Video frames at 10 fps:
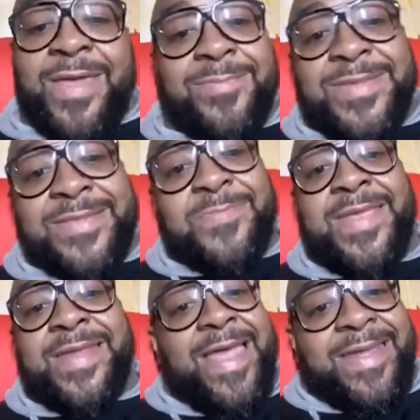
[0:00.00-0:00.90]
I'm just being
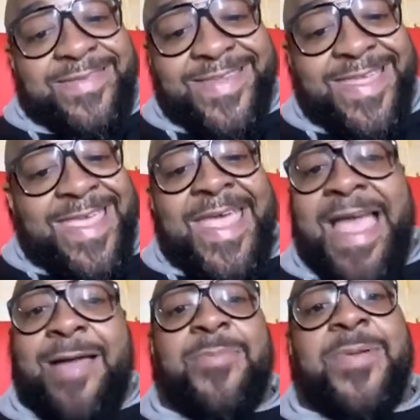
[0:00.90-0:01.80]
honest.
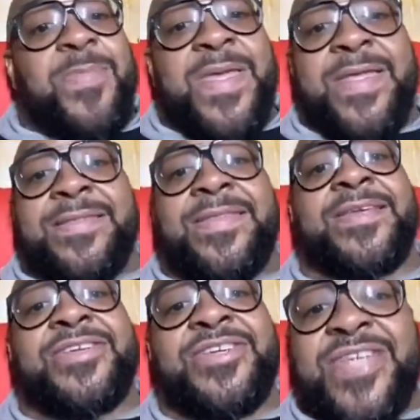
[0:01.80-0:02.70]
I would be beating the
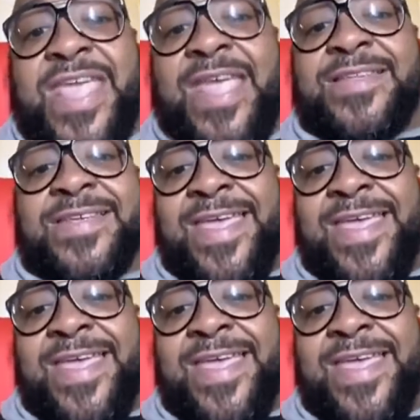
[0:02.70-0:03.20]
shit